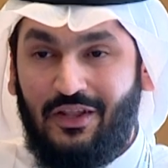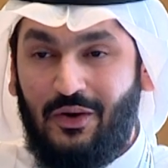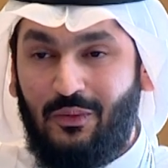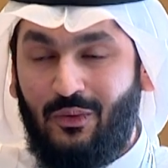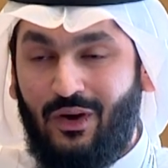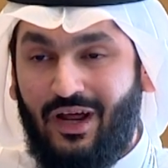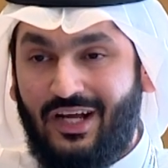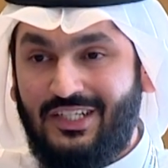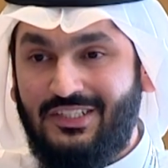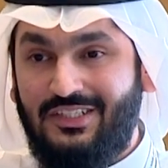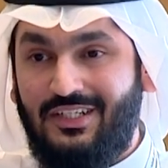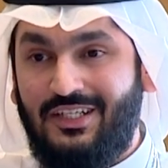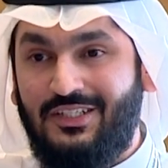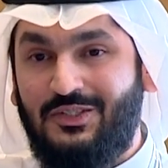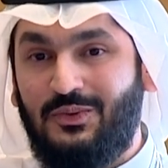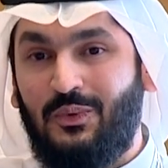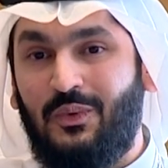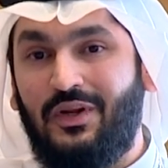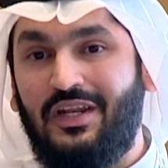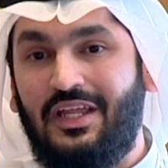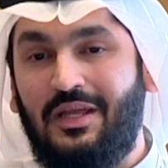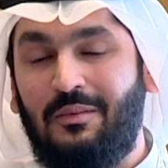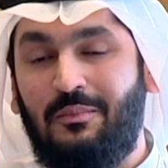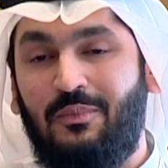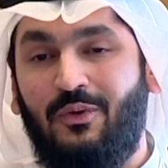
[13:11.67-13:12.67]
were actually
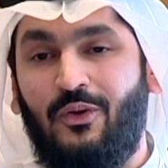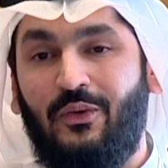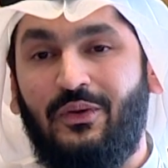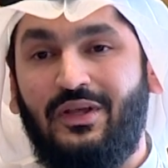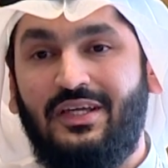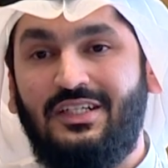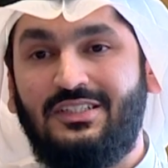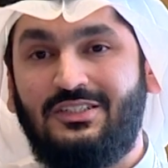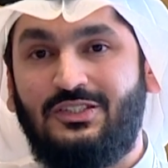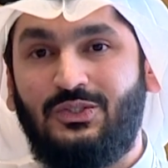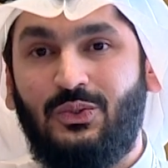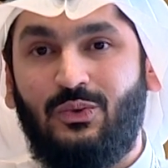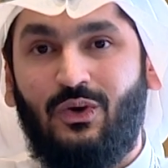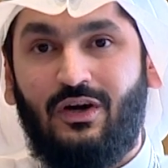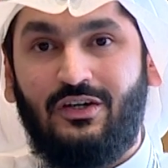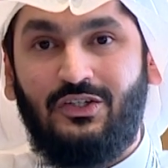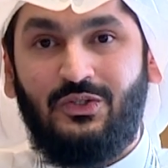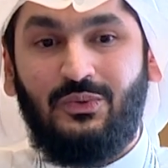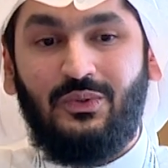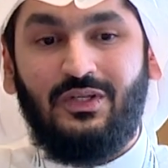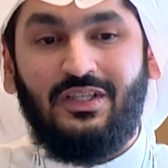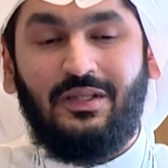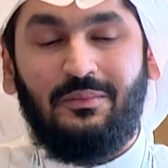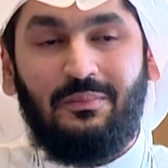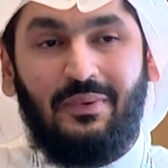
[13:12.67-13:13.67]
20 employees who are
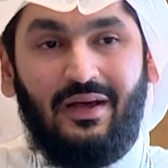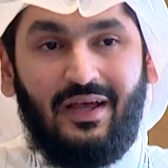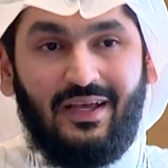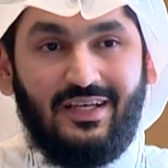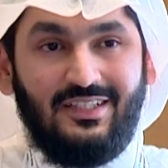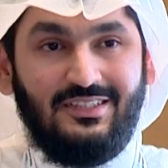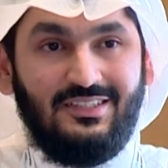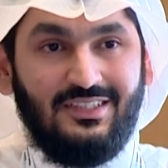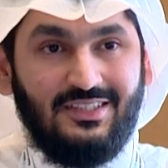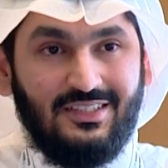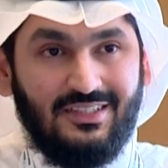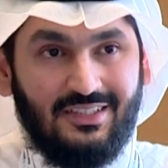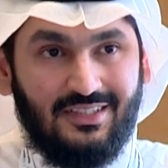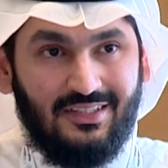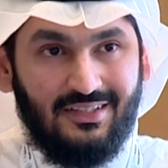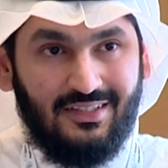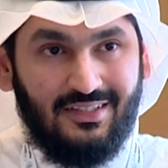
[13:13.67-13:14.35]
doing the packaging